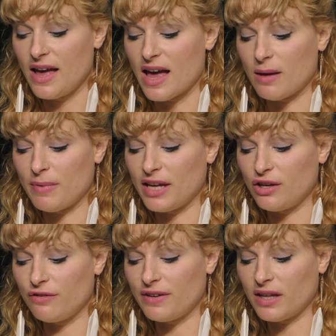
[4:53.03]
and make
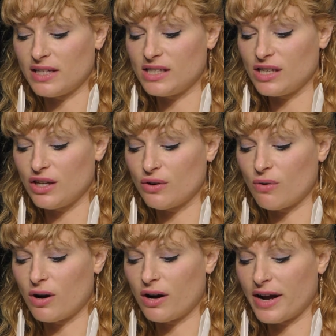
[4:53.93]
you feel
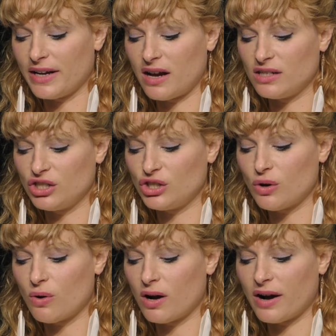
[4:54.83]
insecure and
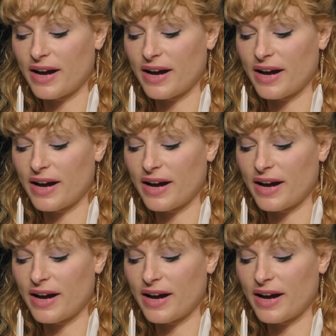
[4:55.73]
unsure